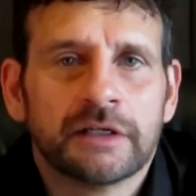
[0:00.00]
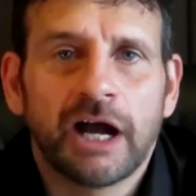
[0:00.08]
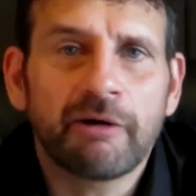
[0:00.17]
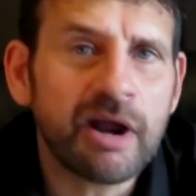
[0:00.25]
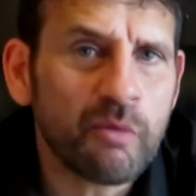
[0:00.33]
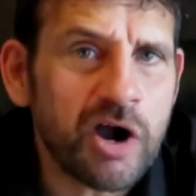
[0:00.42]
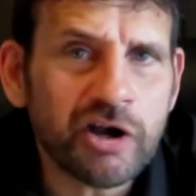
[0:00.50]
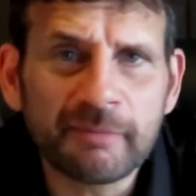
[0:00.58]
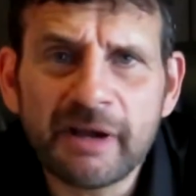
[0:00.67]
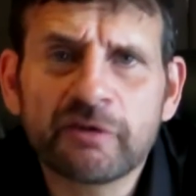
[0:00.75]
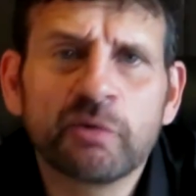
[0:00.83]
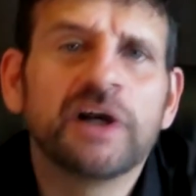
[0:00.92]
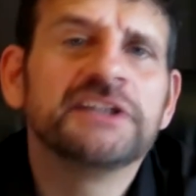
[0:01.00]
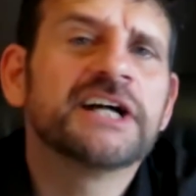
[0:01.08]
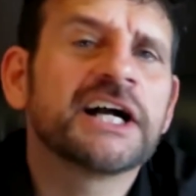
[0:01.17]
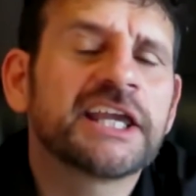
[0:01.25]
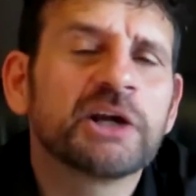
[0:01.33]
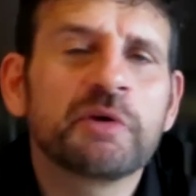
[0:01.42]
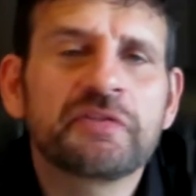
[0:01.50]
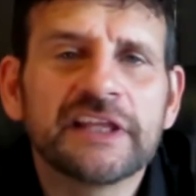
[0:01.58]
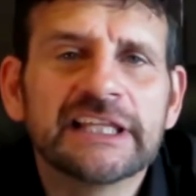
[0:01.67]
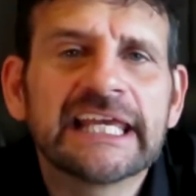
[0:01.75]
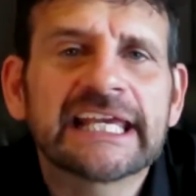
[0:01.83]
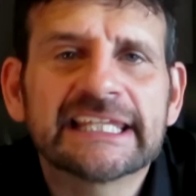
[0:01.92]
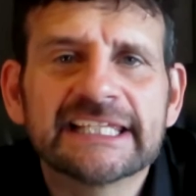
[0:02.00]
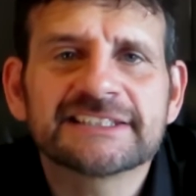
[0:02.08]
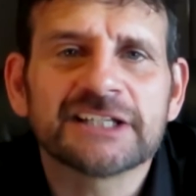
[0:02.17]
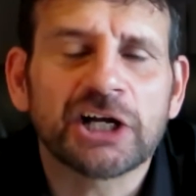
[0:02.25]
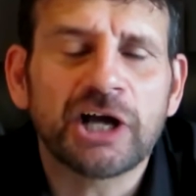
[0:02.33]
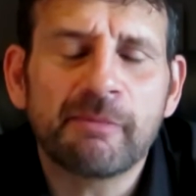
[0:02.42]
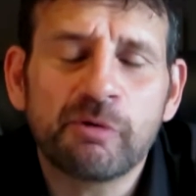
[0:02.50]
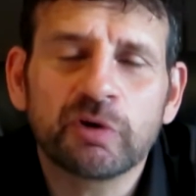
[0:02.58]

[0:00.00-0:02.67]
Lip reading: All right, welcome everyone. Doug here with the LincolnList.com.